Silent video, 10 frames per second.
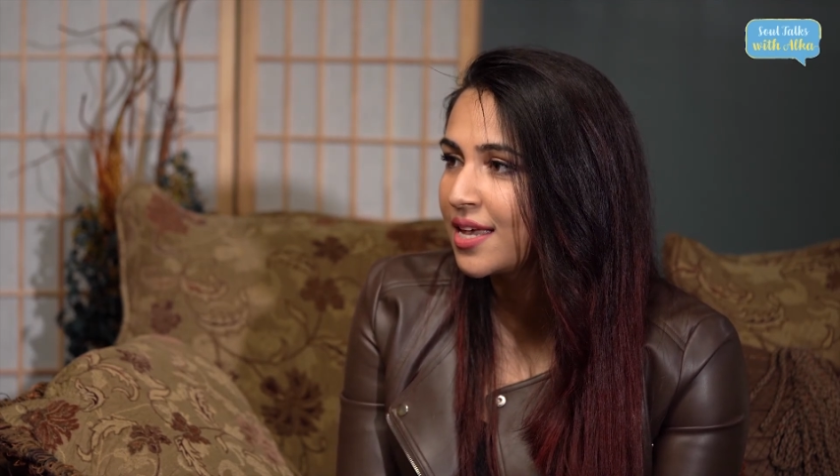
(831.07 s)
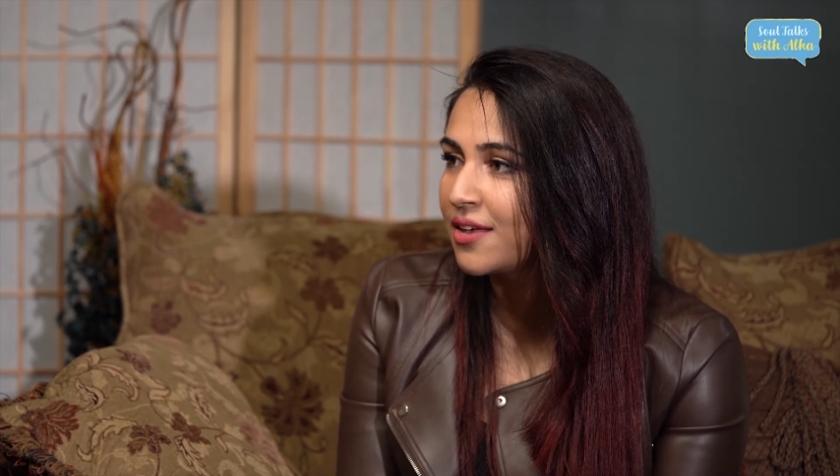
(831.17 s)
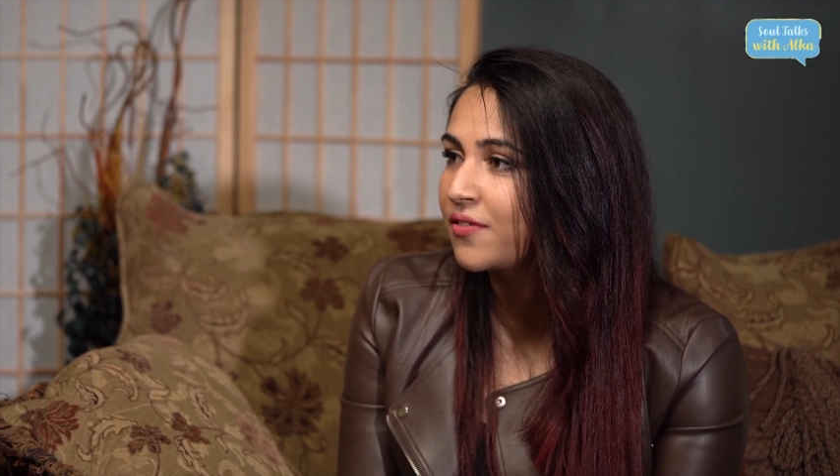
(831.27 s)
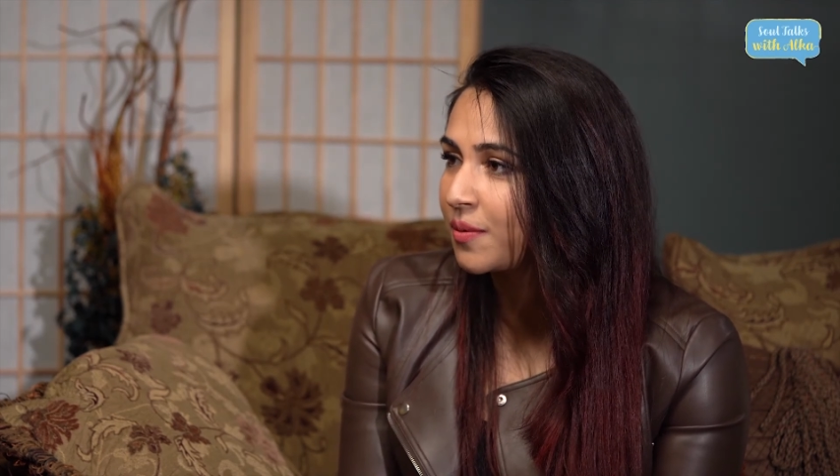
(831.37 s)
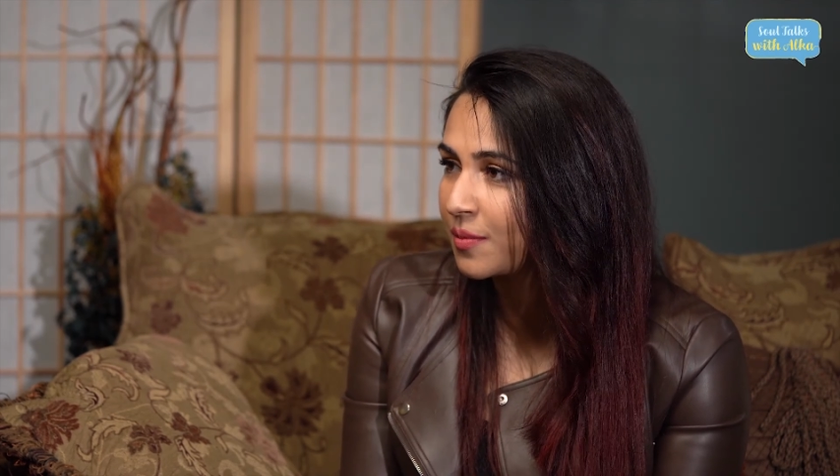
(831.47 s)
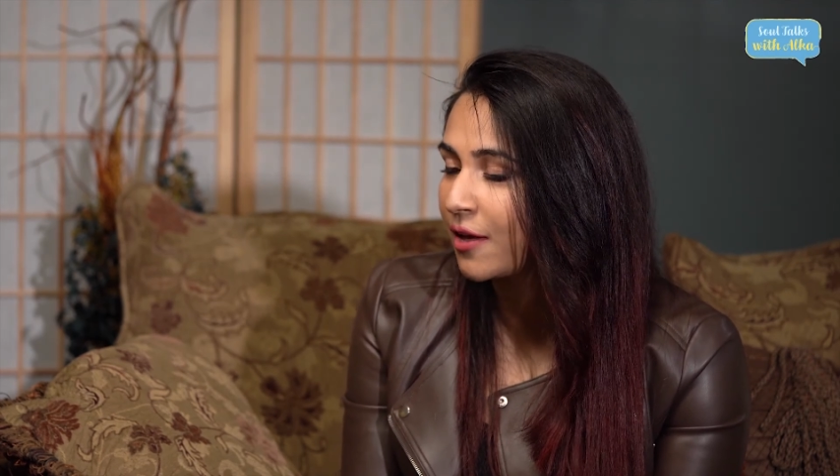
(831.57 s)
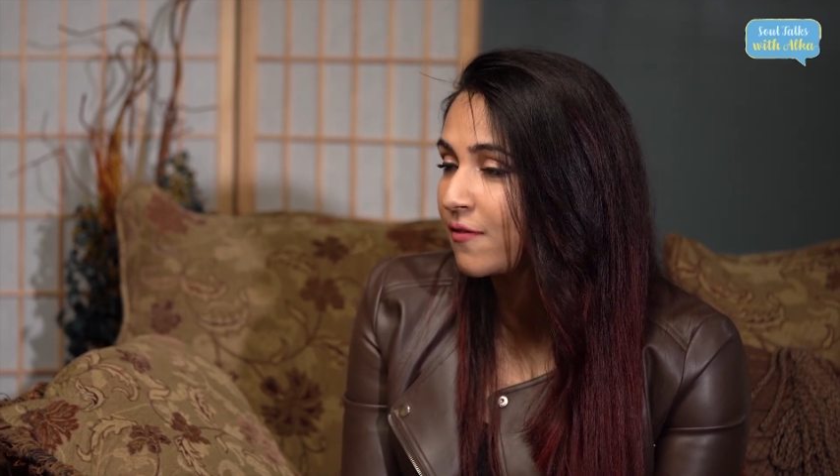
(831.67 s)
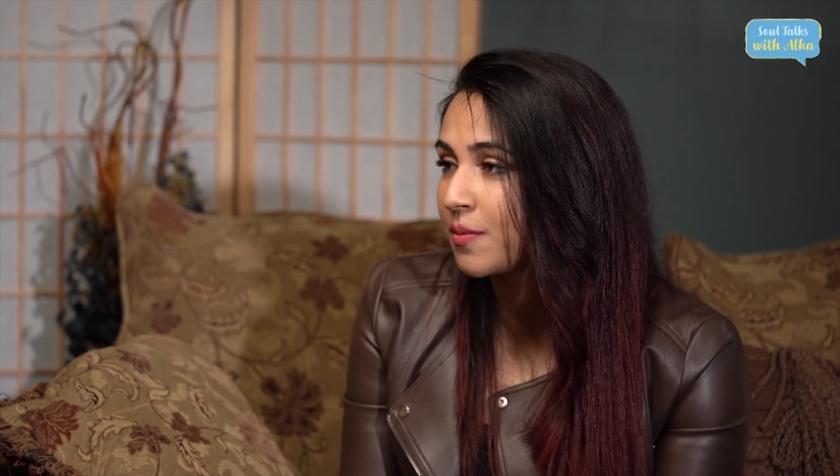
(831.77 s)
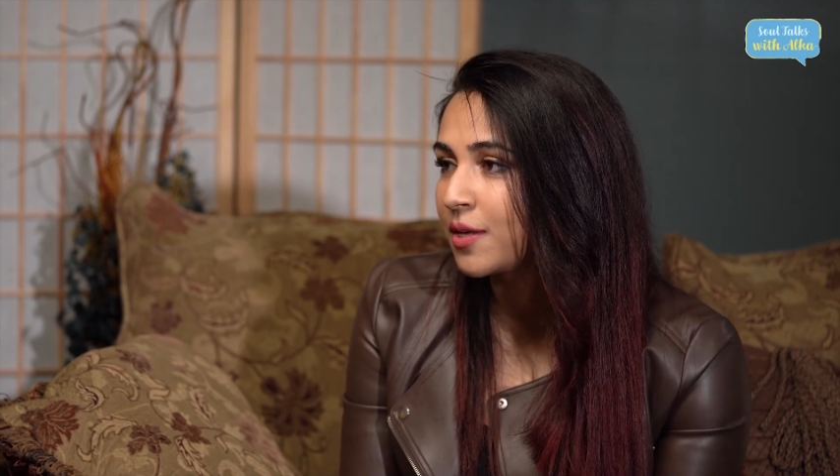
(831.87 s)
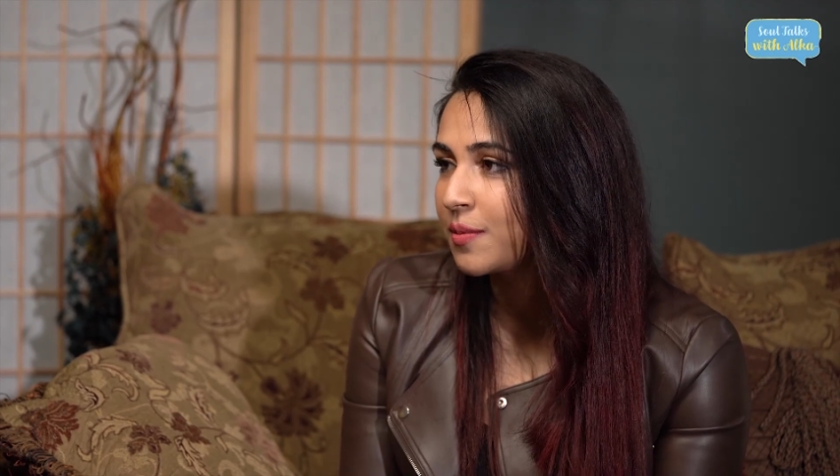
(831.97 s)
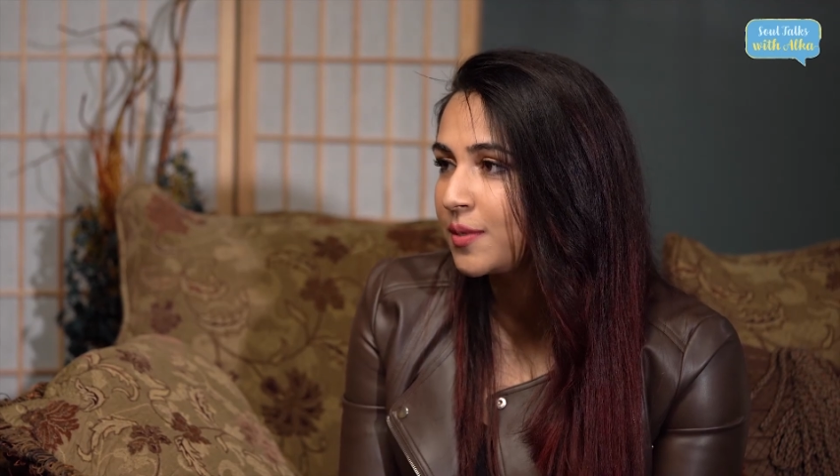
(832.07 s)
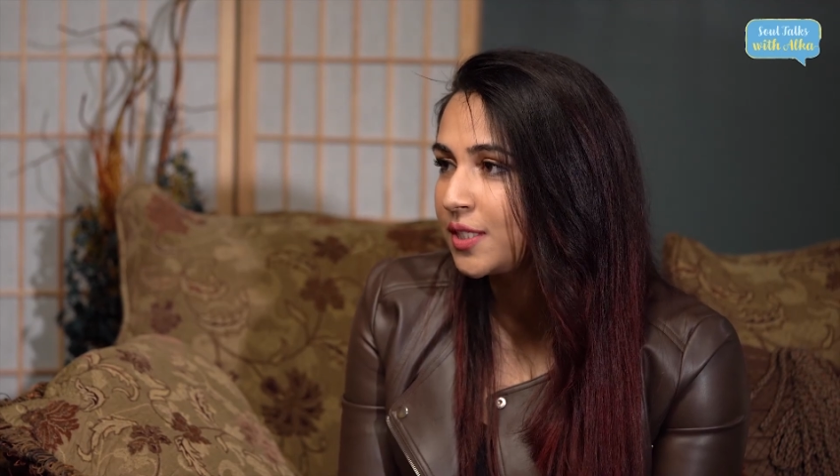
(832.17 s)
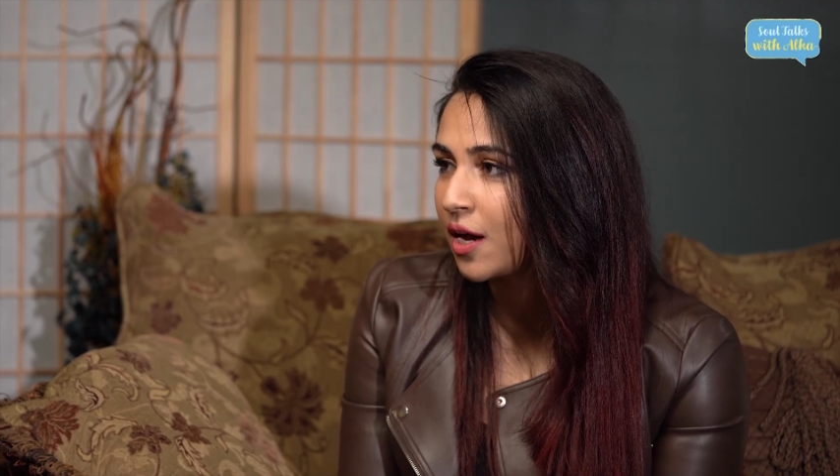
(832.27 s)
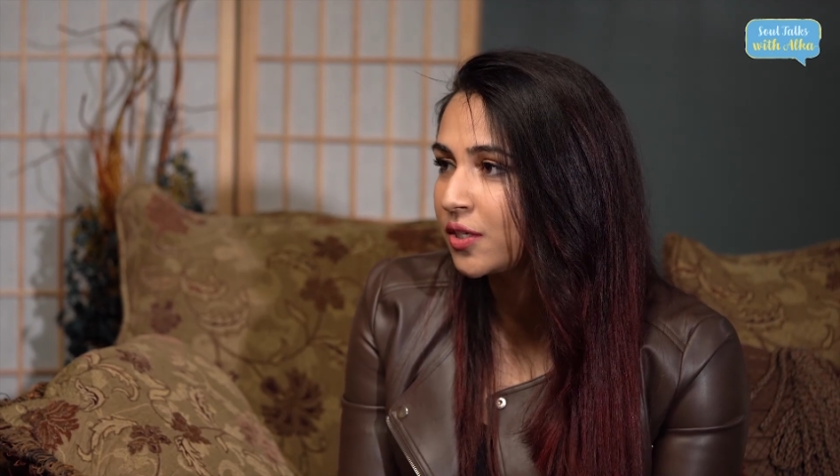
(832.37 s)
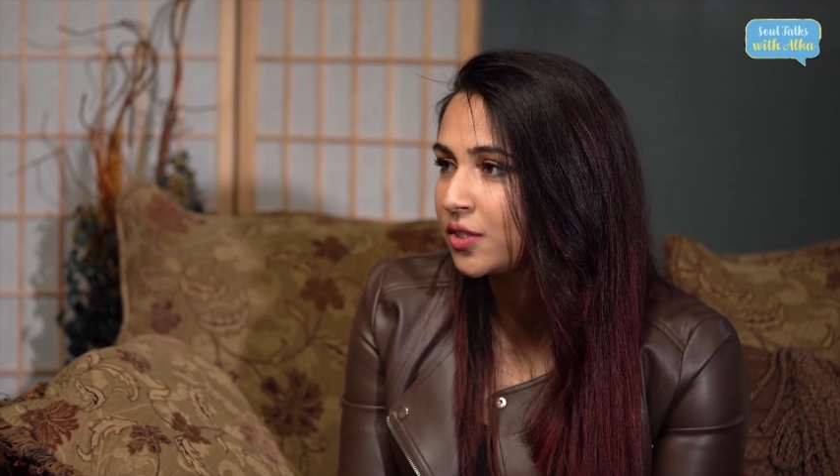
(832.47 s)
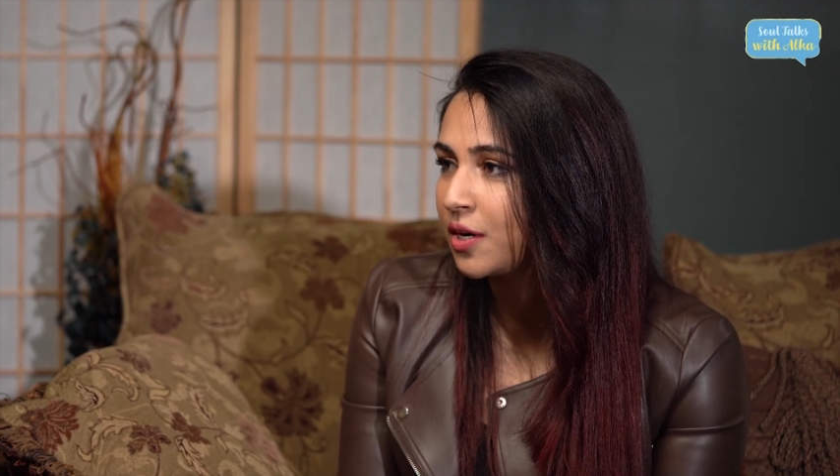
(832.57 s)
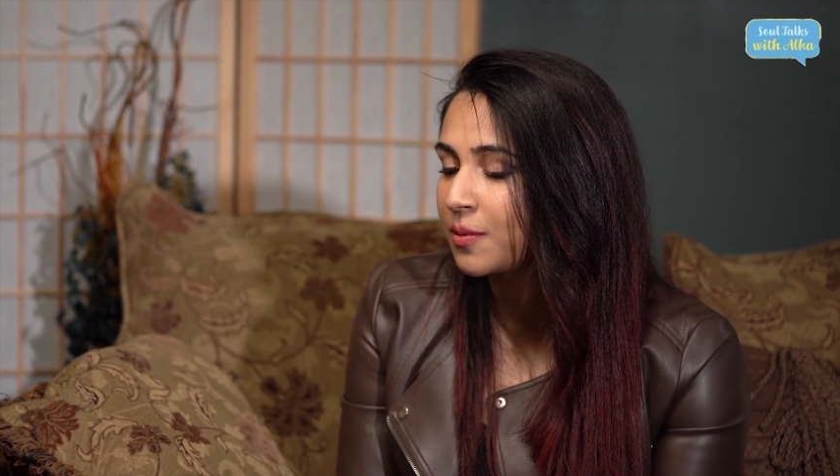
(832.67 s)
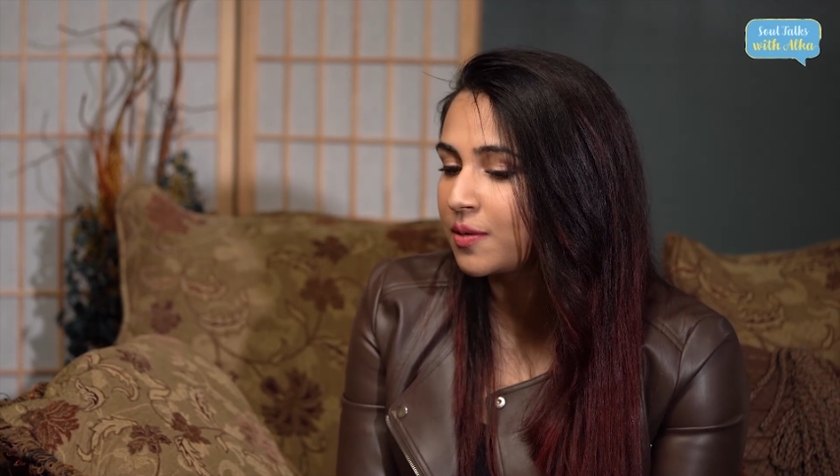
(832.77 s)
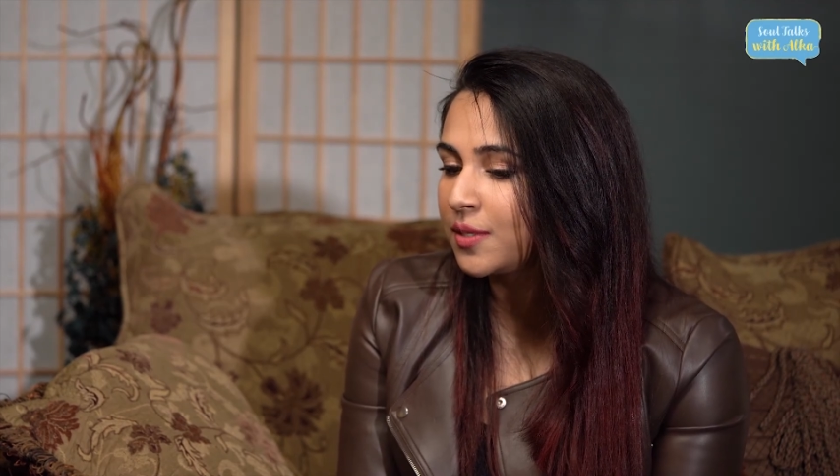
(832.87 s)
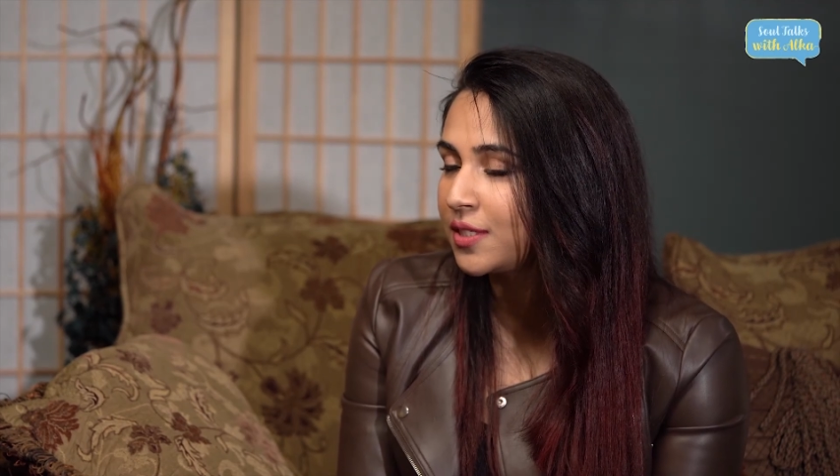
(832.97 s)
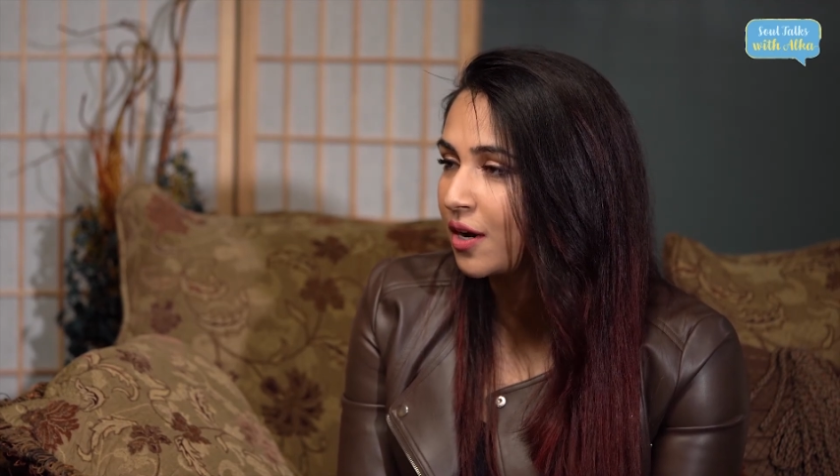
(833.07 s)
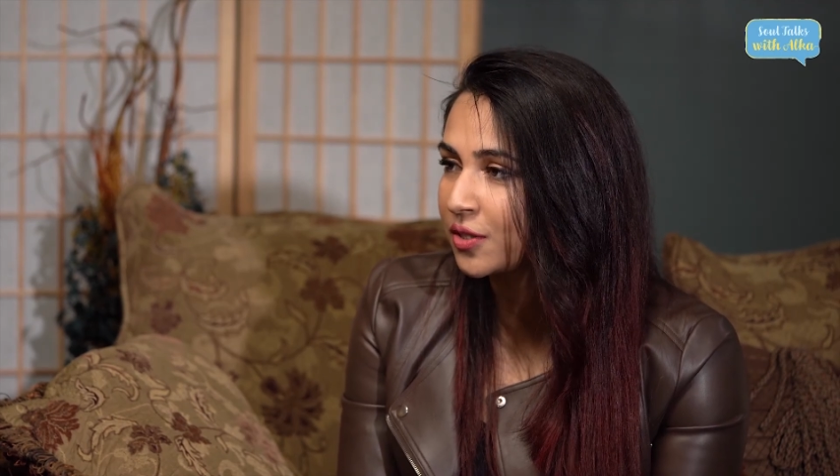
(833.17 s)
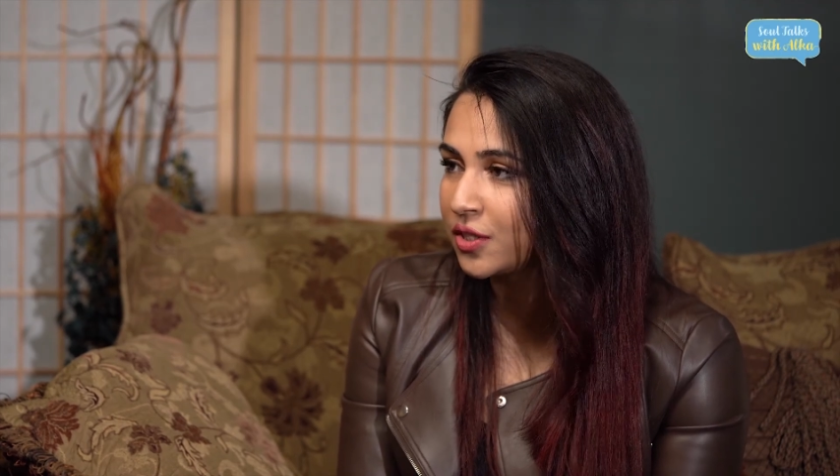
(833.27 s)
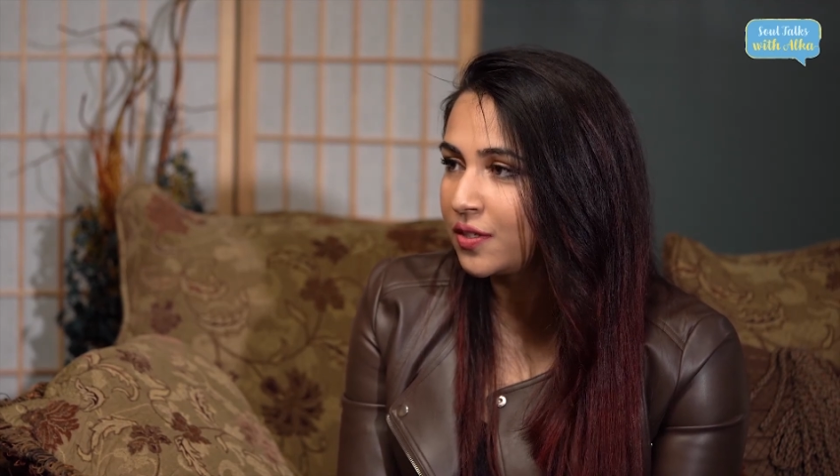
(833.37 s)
if I become a doctor, I'm going to be Dr.